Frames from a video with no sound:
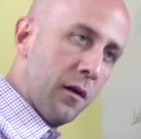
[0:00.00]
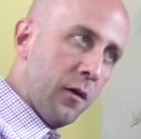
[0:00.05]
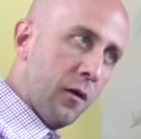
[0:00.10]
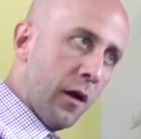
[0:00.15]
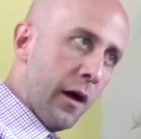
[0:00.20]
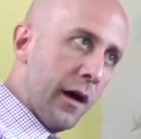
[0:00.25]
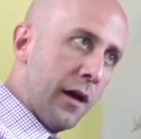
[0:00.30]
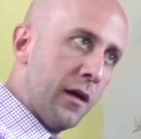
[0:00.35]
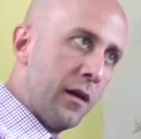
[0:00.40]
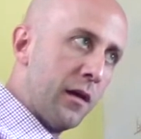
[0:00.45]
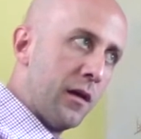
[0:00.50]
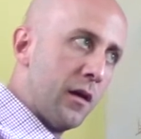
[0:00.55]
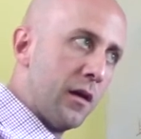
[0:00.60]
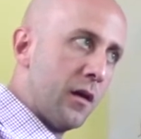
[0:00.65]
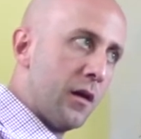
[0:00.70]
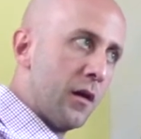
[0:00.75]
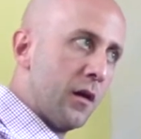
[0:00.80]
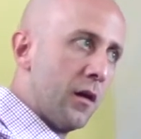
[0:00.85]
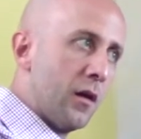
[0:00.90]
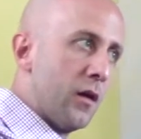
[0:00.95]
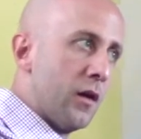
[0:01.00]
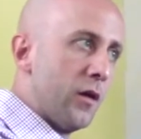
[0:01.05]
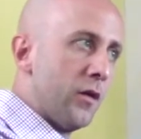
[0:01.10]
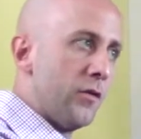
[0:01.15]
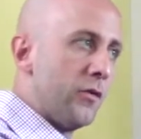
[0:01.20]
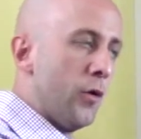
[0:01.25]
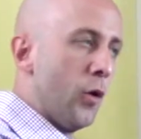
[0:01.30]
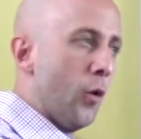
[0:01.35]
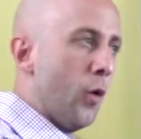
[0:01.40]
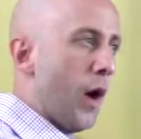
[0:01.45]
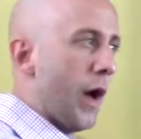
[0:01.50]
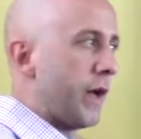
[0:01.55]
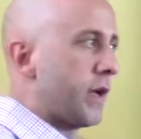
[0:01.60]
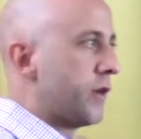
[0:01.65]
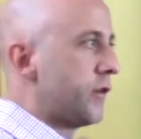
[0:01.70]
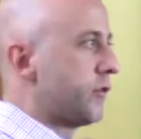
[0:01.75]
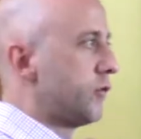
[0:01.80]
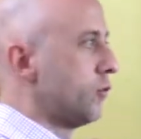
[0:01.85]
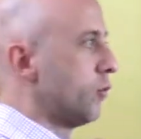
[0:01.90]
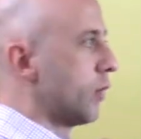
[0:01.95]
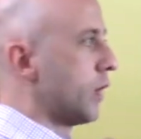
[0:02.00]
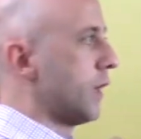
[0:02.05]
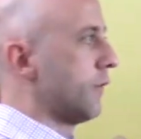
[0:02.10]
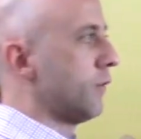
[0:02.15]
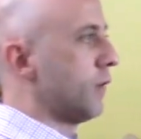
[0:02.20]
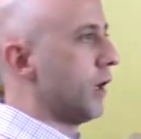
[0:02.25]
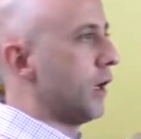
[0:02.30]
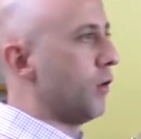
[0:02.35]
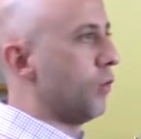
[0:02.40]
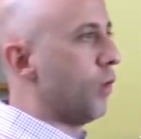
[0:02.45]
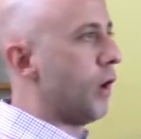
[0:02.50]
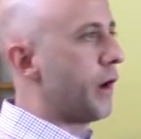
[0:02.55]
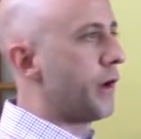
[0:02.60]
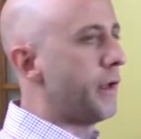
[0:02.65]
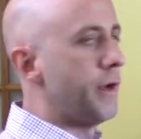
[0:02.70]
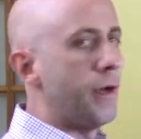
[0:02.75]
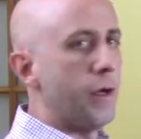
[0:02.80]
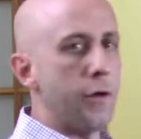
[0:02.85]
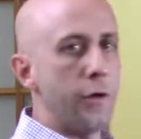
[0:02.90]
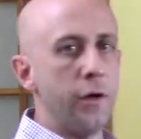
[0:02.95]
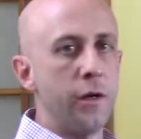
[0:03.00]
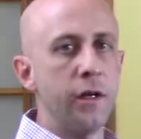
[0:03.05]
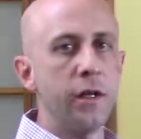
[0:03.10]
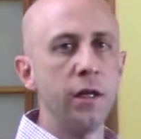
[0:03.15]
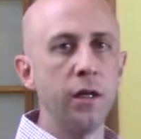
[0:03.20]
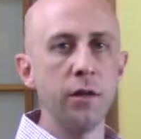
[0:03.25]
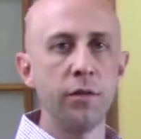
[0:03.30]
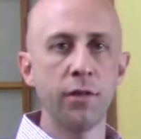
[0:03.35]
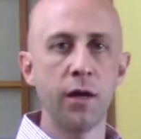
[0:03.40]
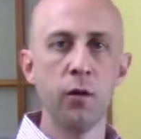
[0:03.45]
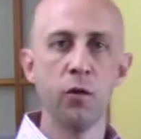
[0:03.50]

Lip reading: Right? So I could do whatever I wanted underneath.